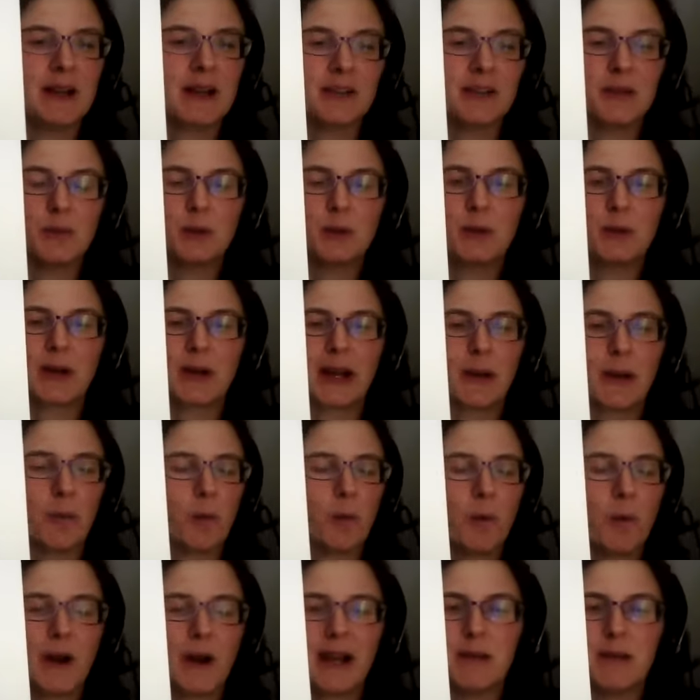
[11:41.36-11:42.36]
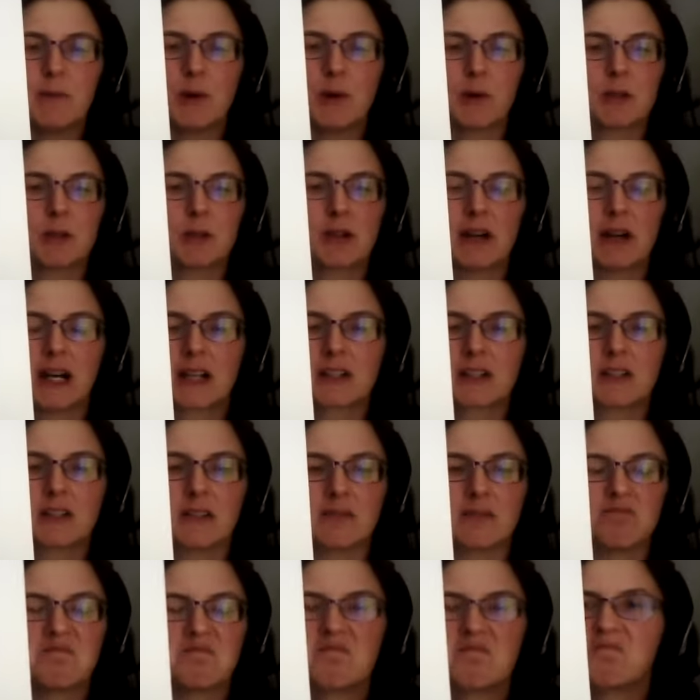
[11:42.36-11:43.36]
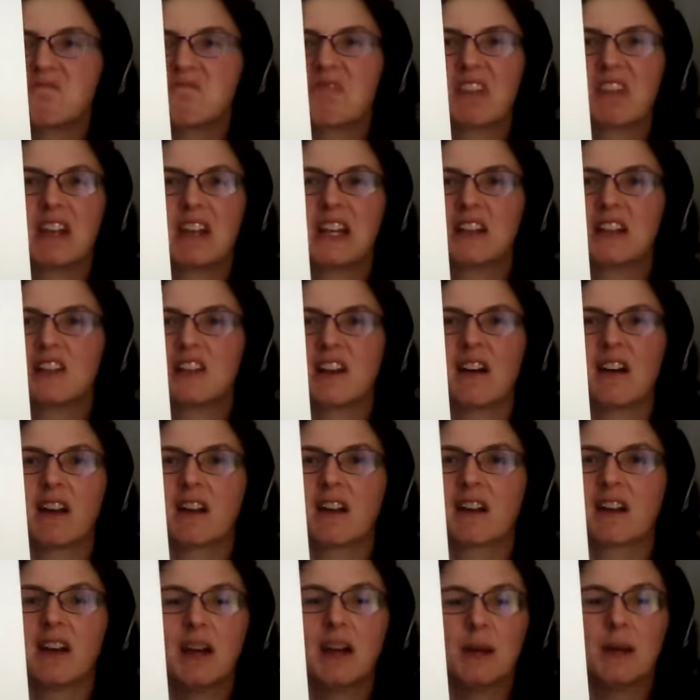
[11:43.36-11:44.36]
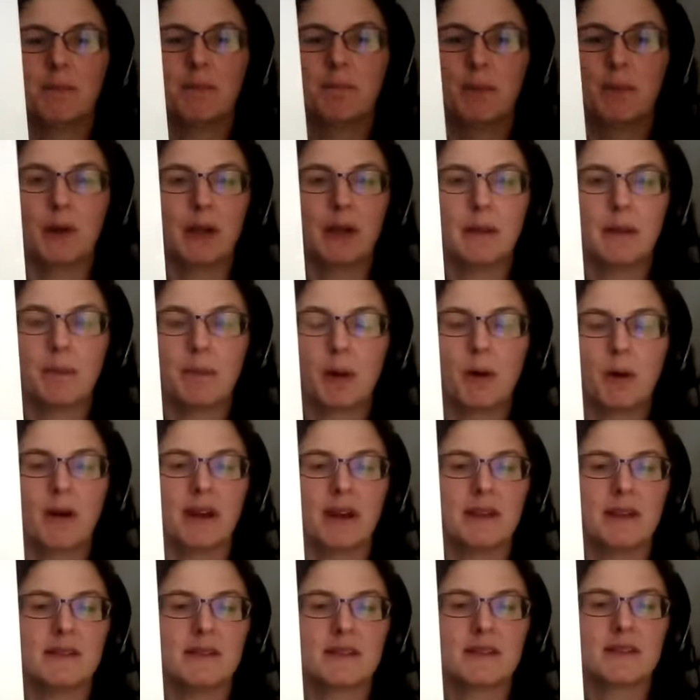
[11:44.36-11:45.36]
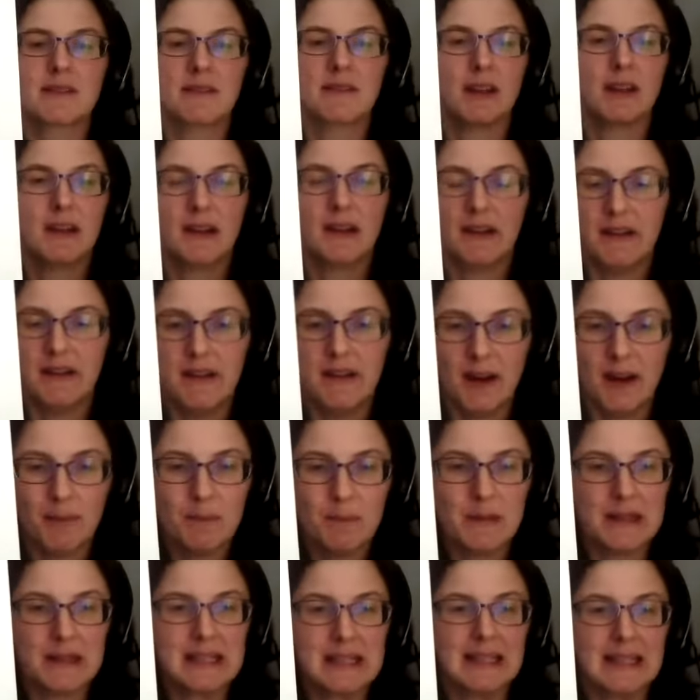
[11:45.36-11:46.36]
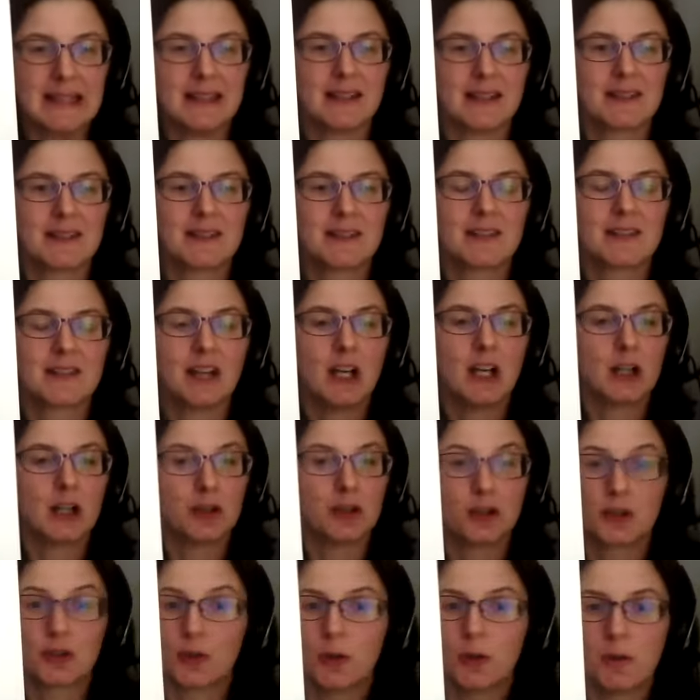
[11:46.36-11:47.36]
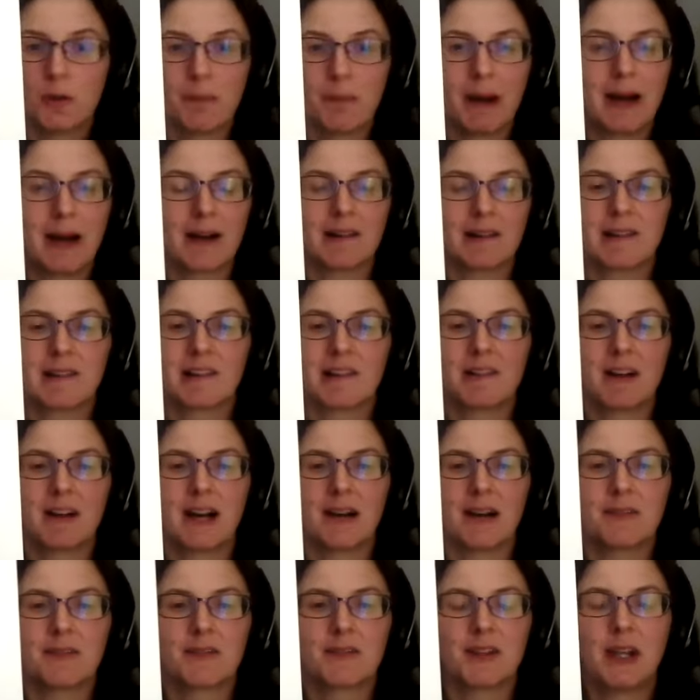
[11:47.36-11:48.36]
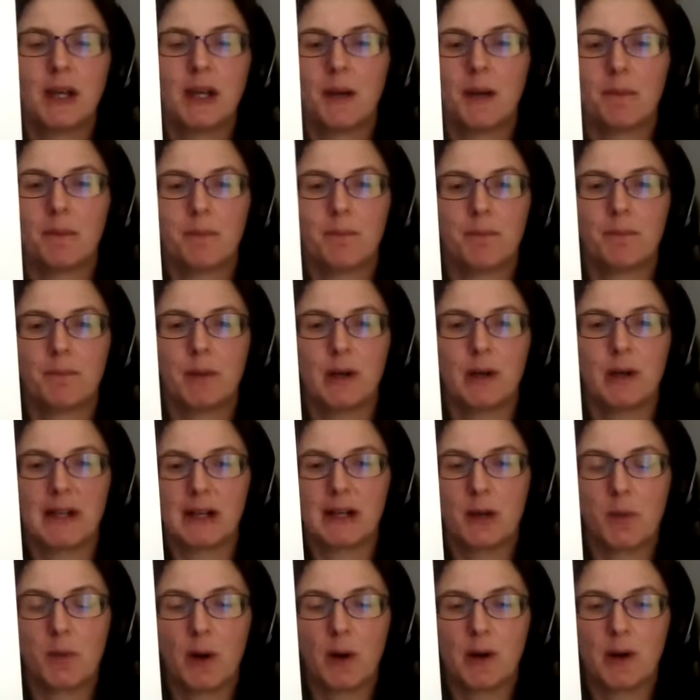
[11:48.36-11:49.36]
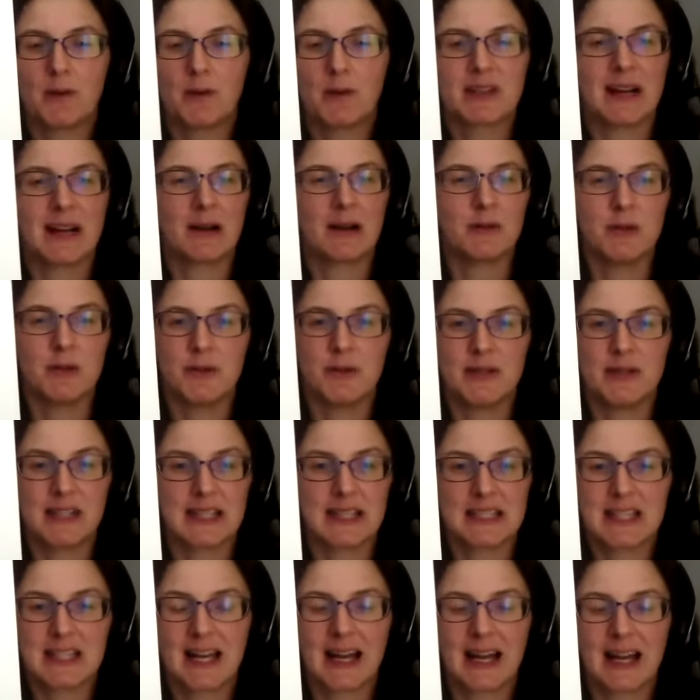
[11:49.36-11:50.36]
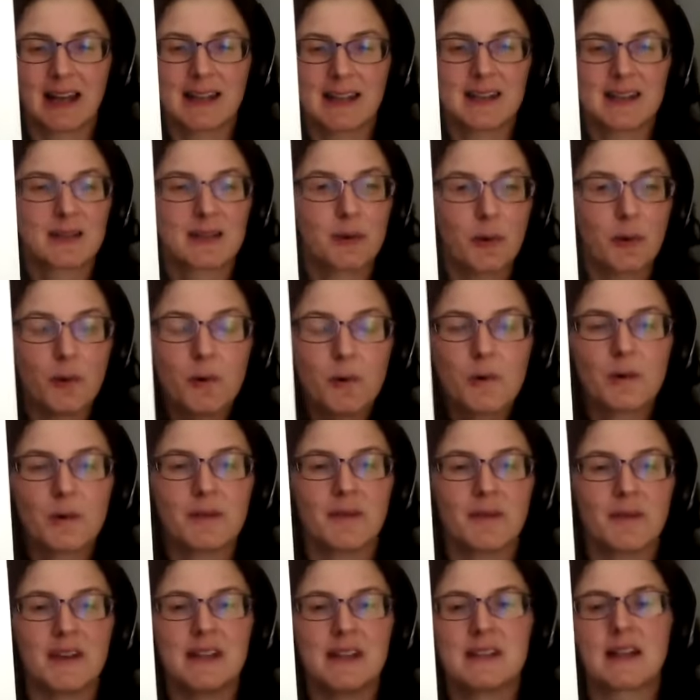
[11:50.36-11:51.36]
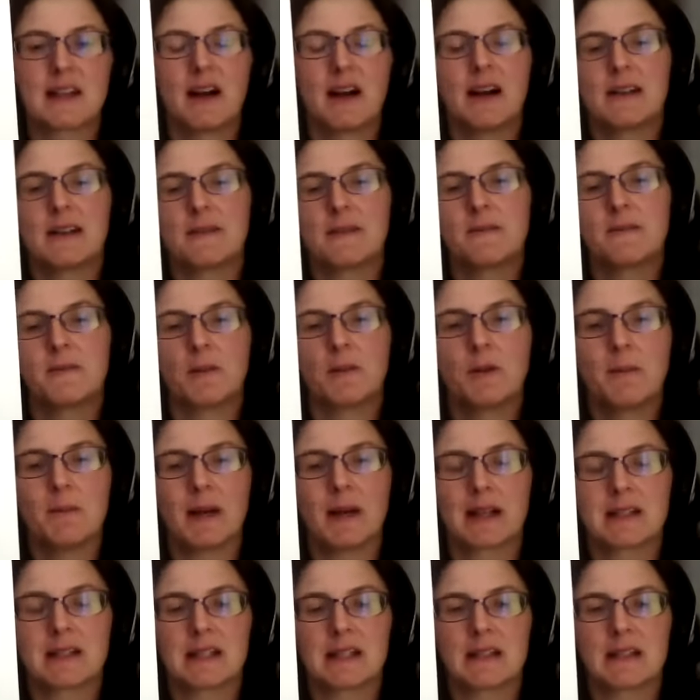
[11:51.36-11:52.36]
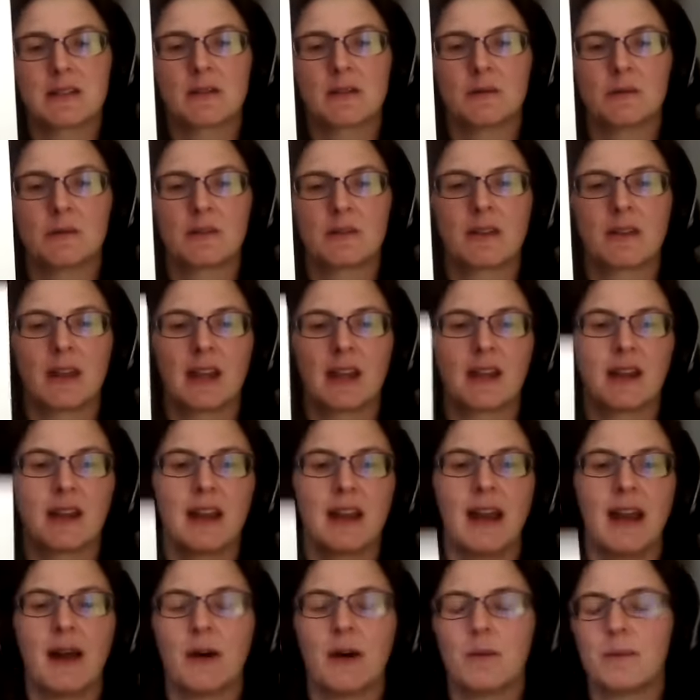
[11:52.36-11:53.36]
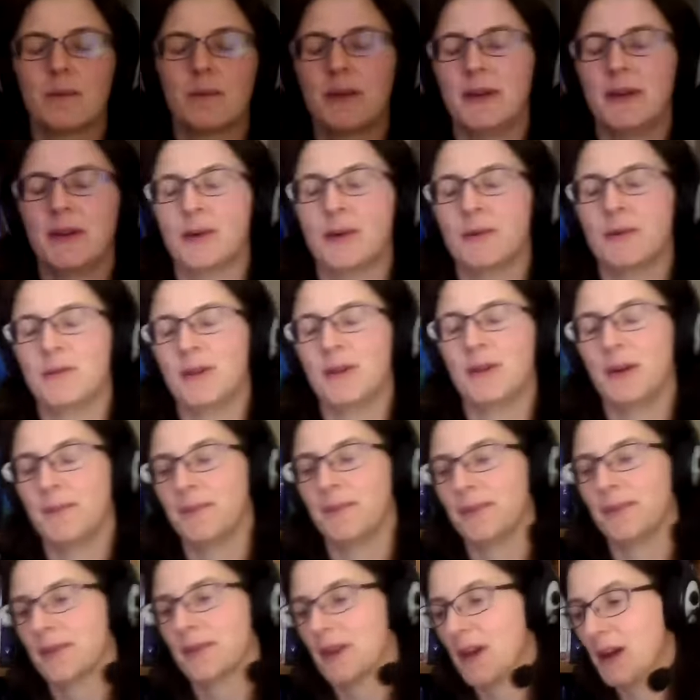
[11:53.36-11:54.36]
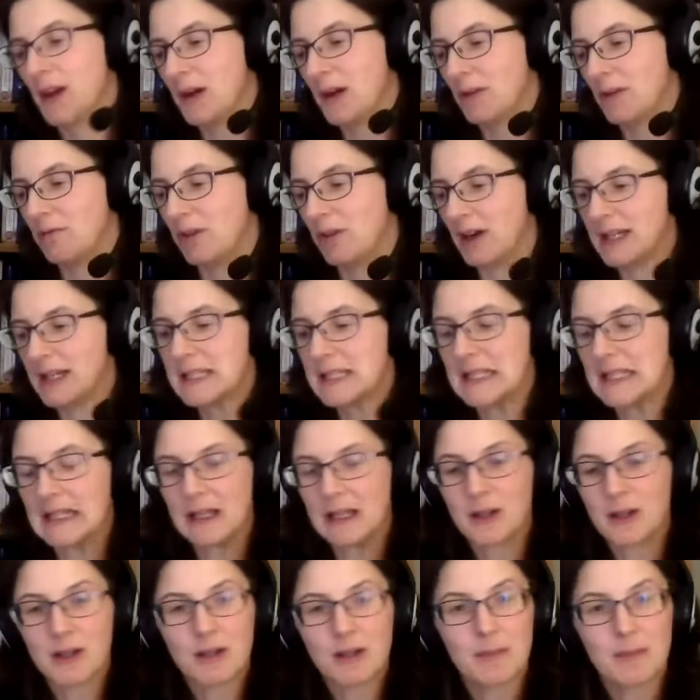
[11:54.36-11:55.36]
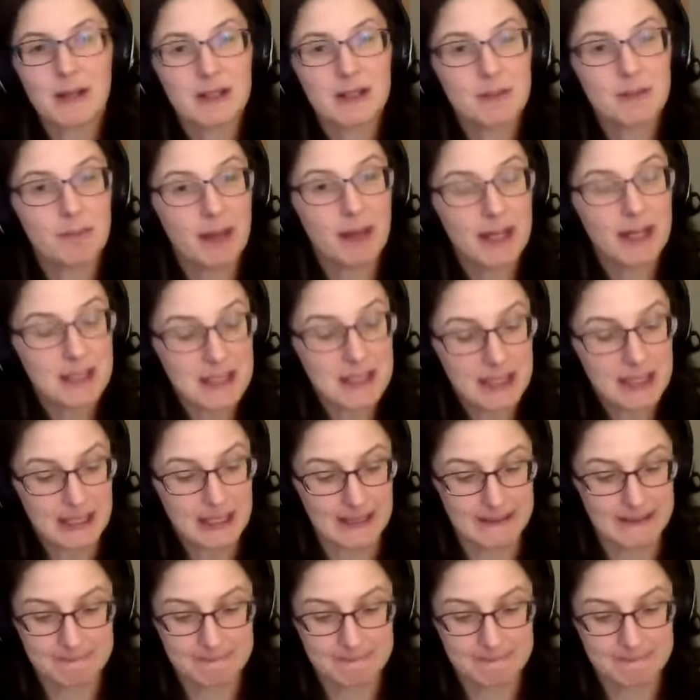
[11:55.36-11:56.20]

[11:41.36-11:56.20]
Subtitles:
you will get way more traction. Things like bullet points, numbered lists, short paragraphs, pulling quotes out using italics, all of these kind of formatting tools, they can help your writing look much better.